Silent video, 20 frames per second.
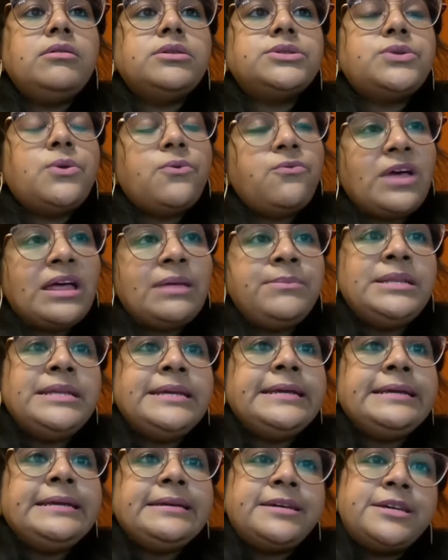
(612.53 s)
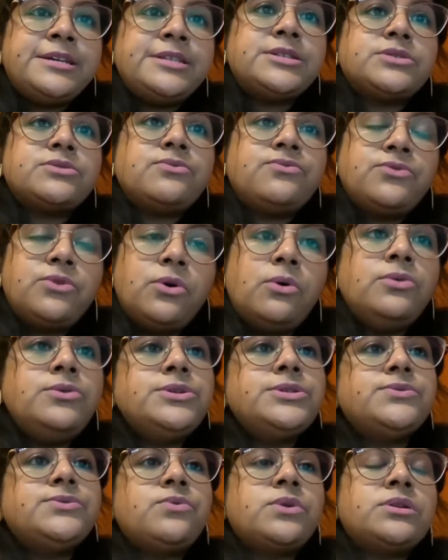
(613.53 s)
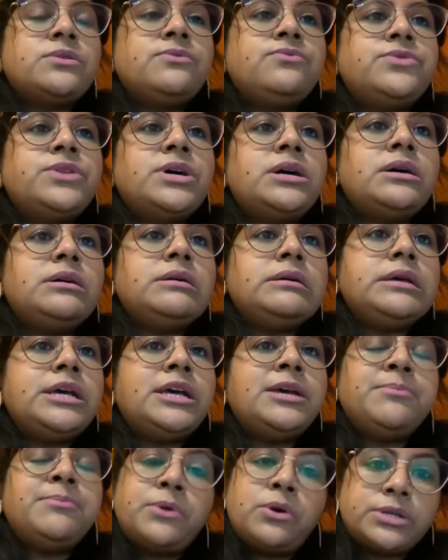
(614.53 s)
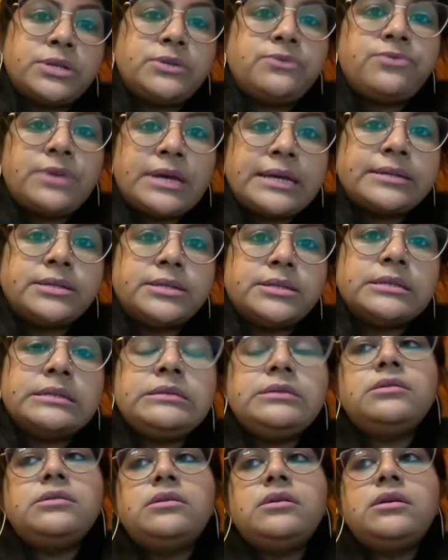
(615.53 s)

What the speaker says: So family is, of course, one of the important factor,